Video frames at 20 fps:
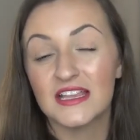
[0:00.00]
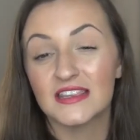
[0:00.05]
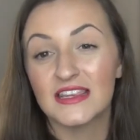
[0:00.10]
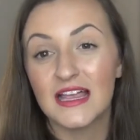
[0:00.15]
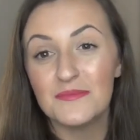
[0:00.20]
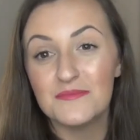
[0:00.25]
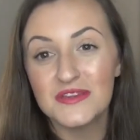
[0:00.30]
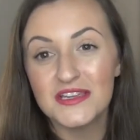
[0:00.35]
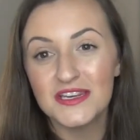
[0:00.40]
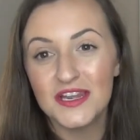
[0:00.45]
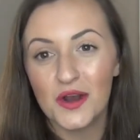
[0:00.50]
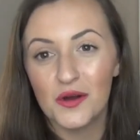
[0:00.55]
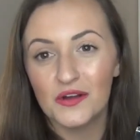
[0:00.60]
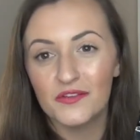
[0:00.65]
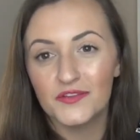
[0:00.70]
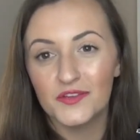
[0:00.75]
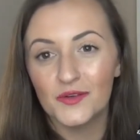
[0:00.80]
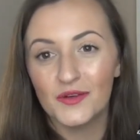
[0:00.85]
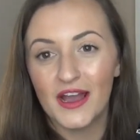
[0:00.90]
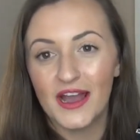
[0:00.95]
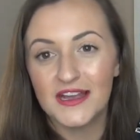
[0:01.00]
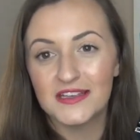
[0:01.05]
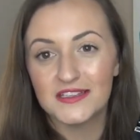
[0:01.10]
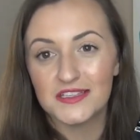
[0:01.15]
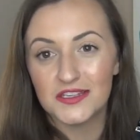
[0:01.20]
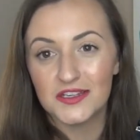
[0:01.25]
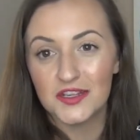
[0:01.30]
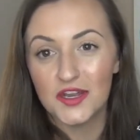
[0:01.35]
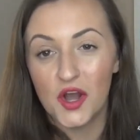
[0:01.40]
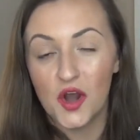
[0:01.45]
Let me know if you
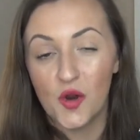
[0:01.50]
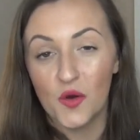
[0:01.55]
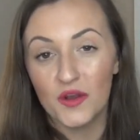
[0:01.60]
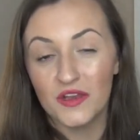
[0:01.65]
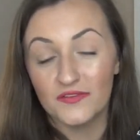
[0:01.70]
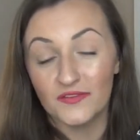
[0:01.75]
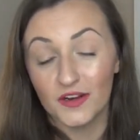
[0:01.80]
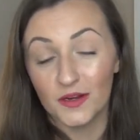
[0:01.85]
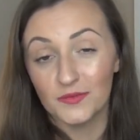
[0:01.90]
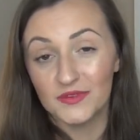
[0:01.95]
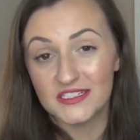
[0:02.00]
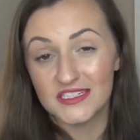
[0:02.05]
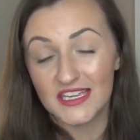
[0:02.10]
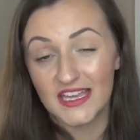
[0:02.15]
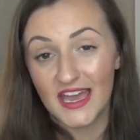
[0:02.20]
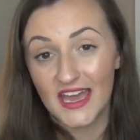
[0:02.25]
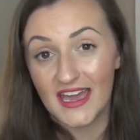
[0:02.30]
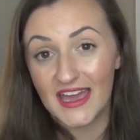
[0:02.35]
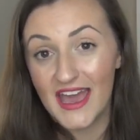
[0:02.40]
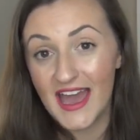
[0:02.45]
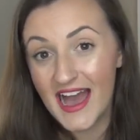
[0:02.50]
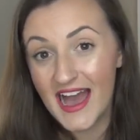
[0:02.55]
guys know if Urban Decay